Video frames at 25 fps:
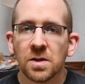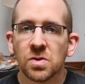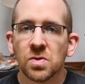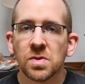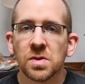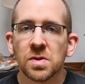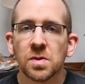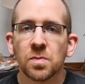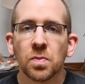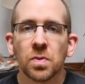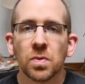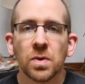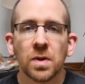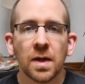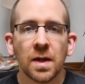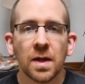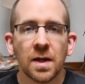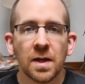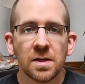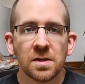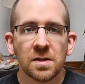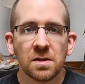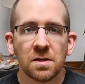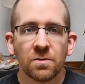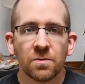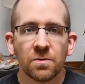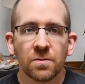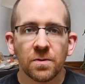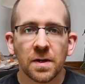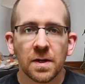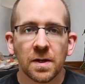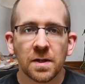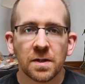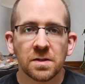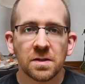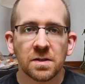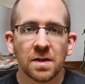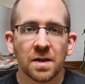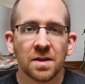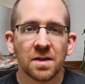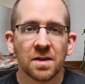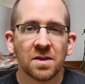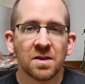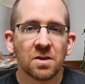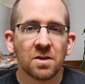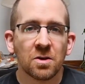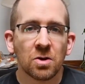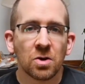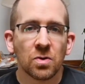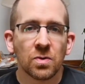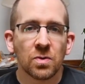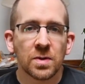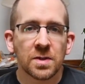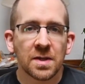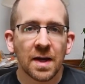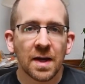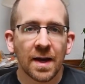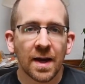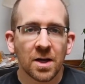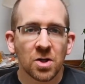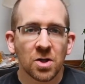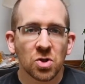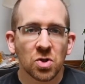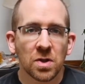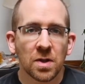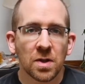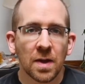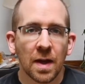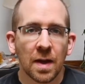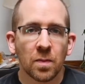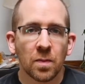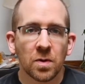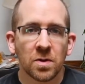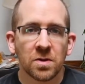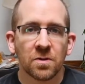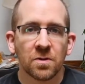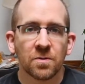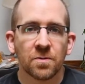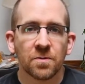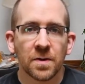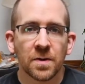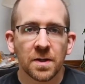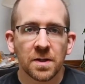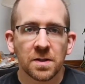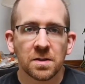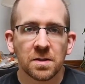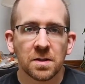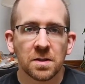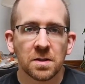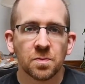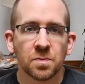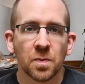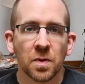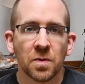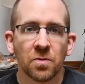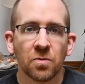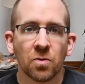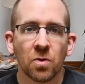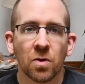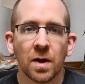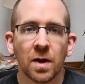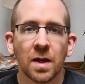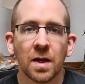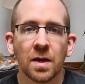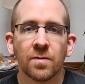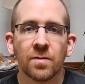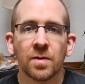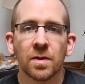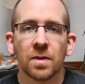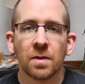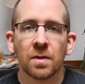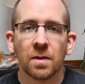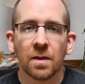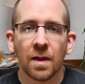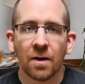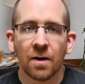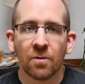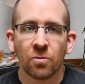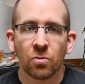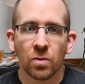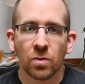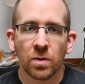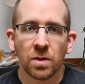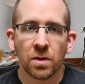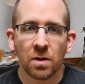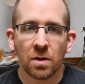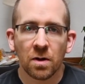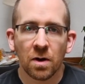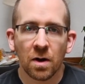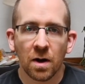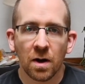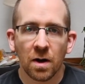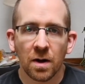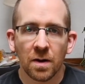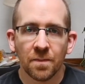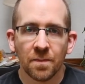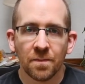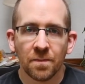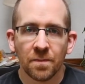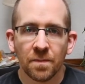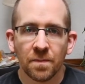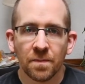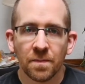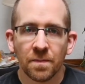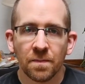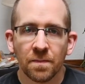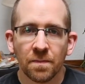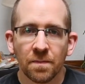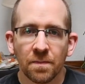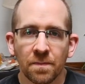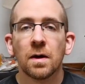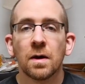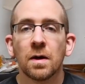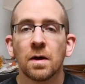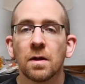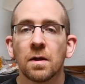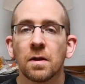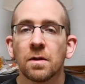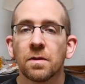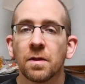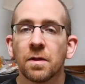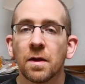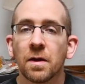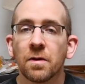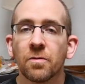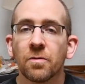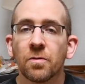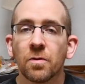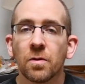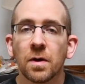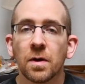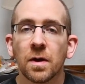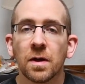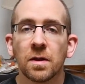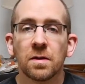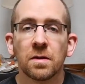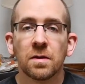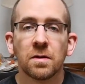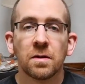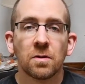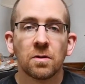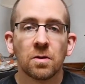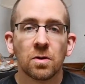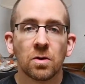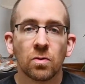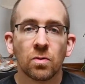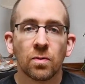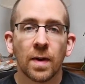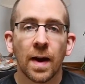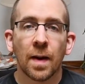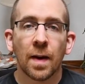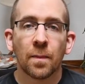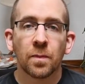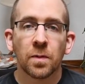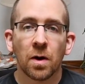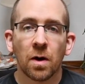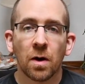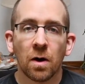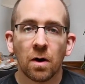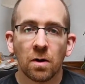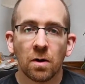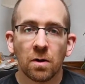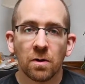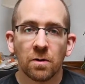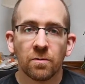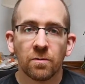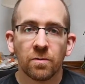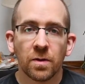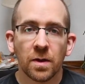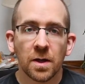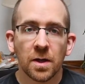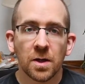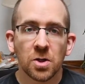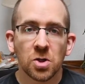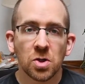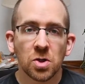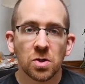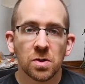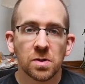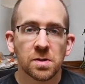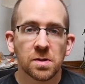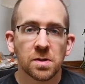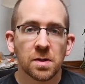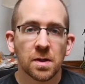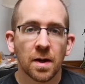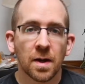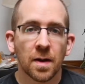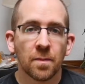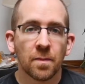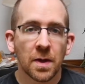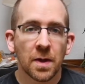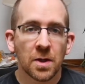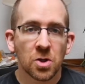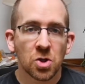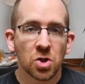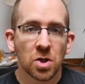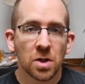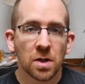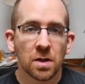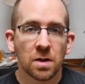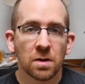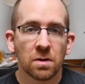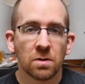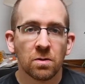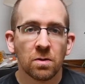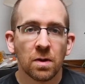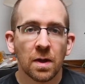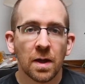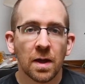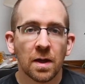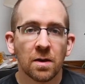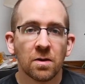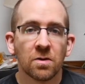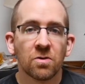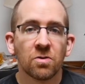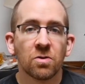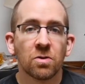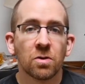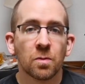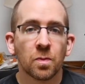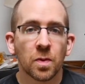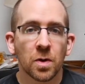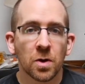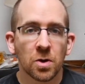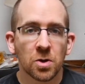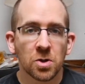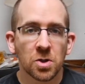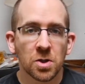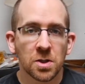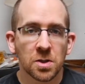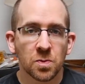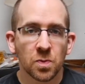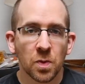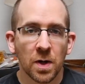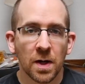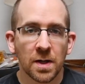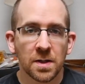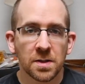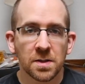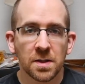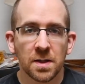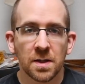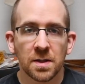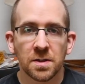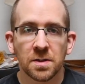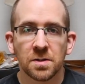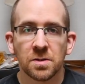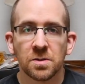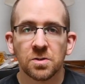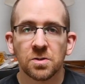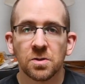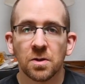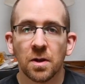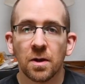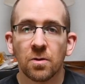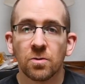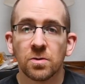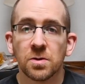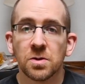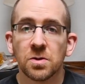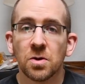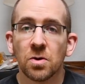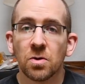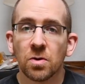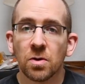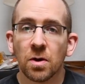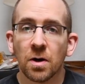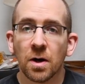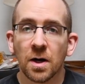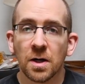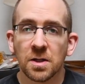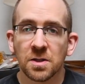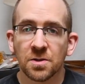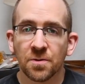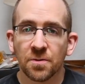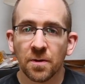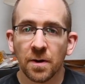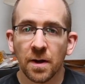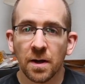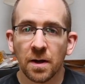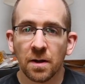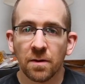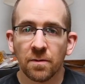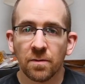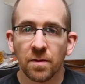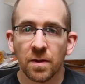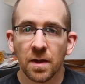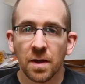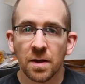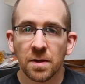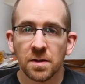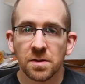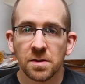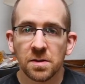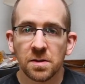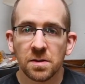a pretty easy fix, and the dealer was actually able to fix this before I even left with the car. Thankfully, the dealer wrapped all of the issues that I mentioned into the purchase process, so there was no cost for any of these.